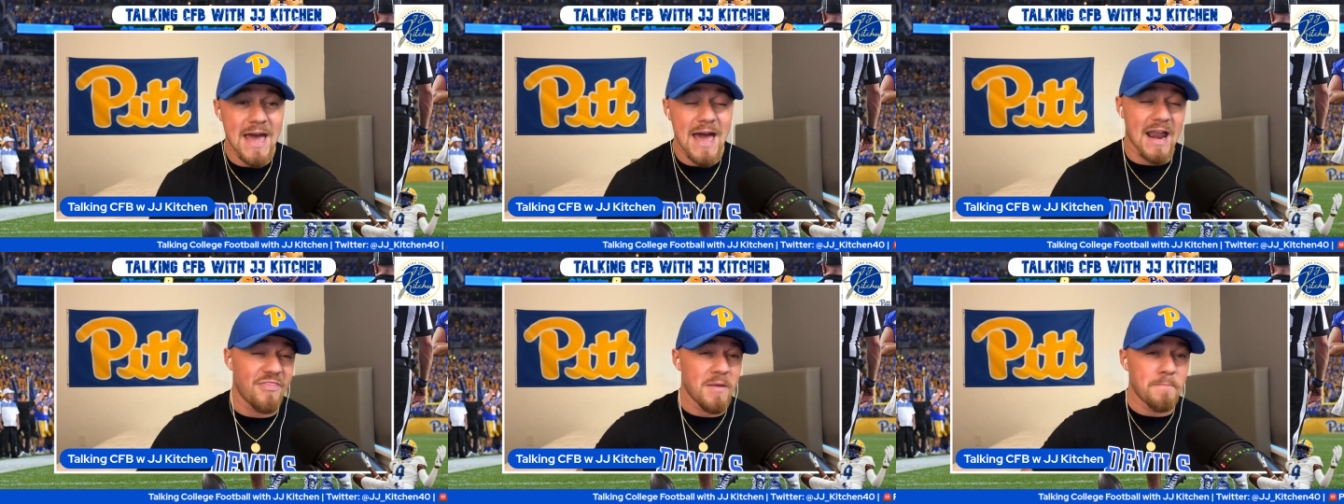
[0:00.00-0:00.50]

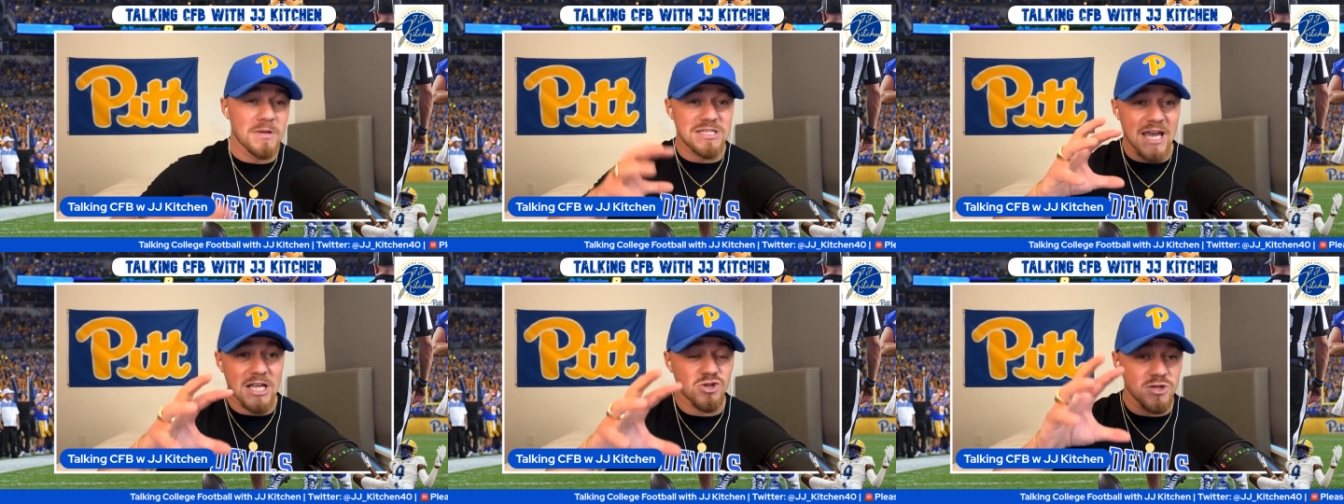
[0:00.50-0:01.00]
And I think
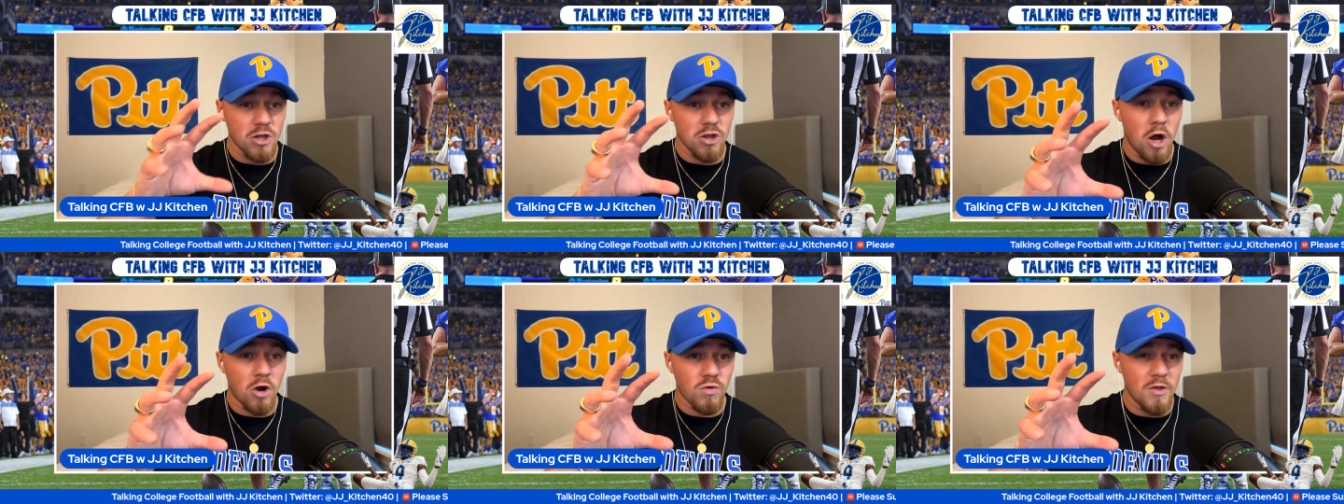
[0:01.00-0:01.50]
potentially in the
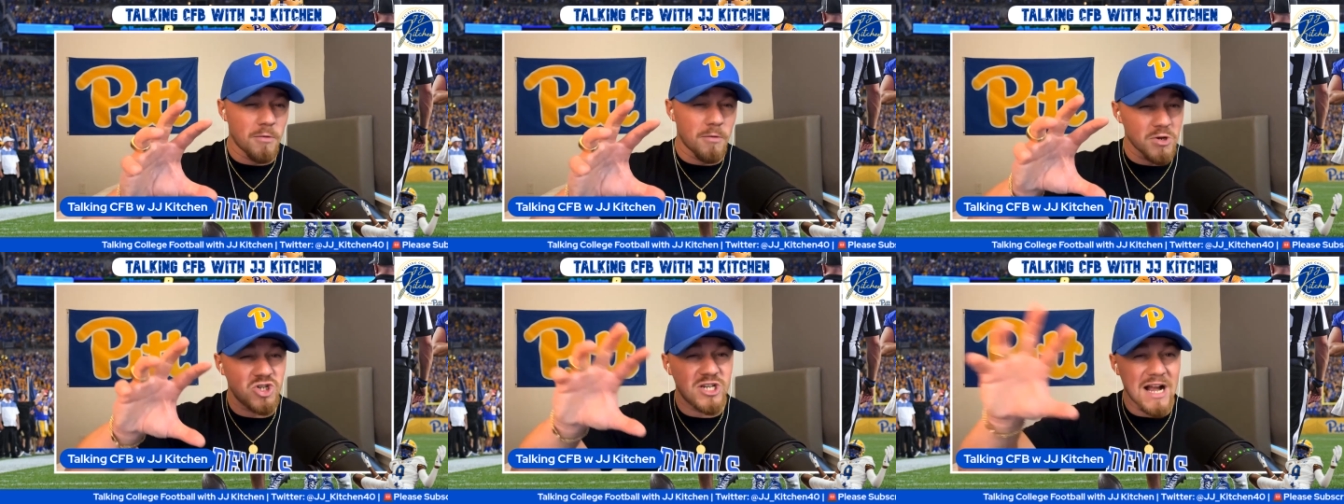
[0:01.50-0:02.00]
long run they're
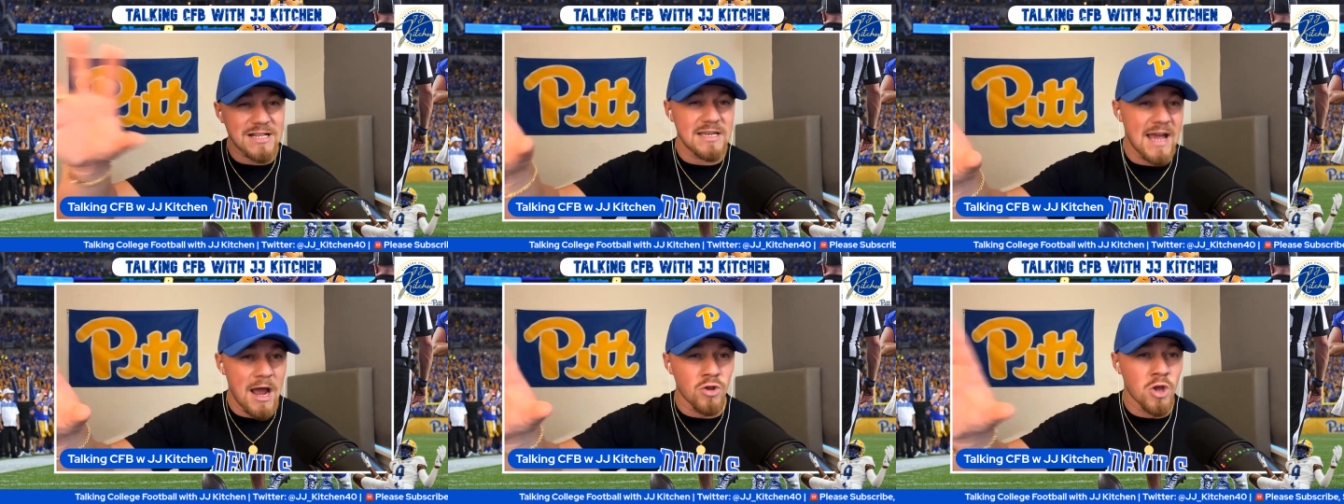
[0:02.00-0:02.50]
projecting
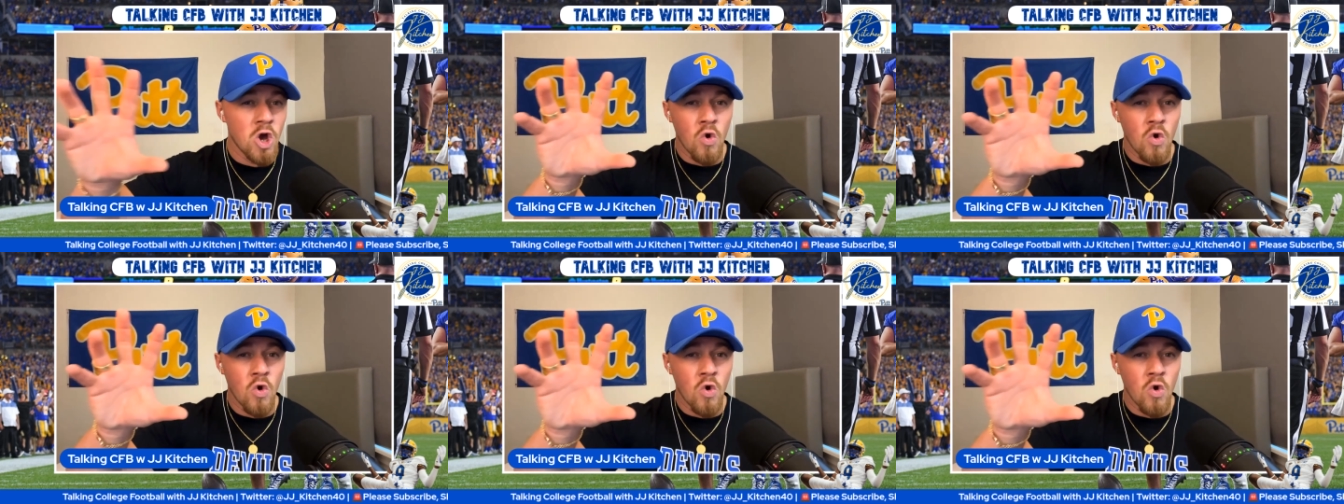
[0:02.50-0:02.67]
out